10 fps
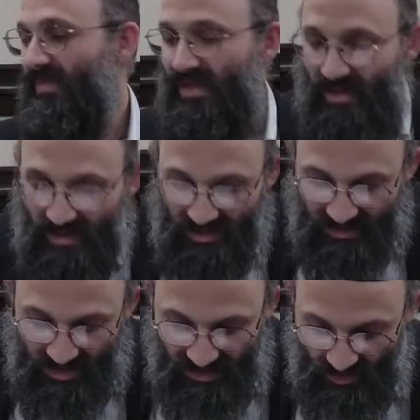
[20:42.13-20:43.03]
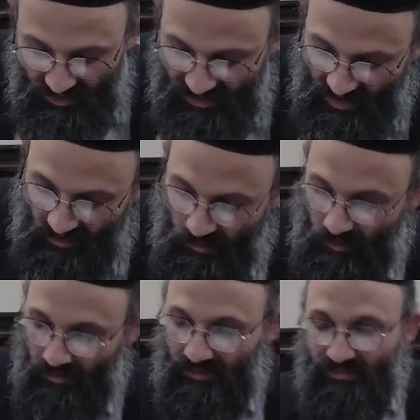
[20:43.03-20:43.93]
It says the Arizal
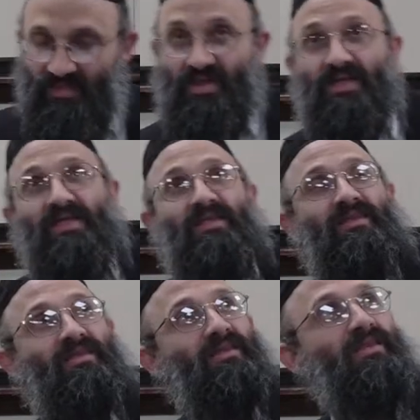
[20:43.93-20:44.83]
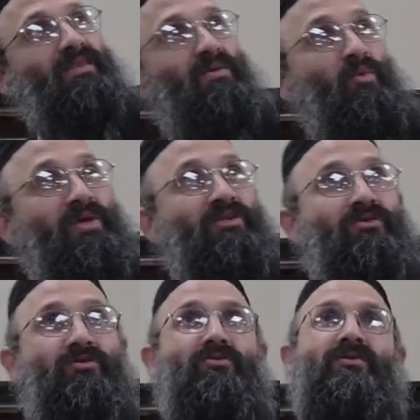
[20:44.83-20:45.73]
that when we
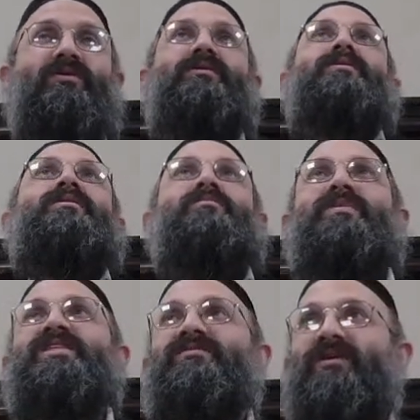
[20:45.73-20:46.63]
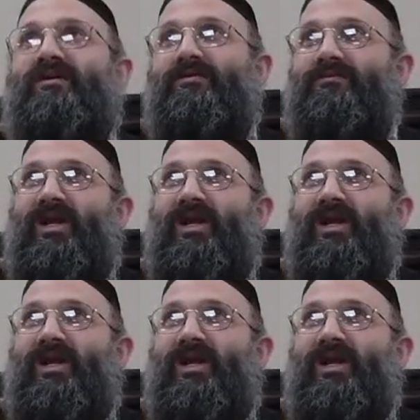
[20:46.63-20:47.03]
do the mitzvah,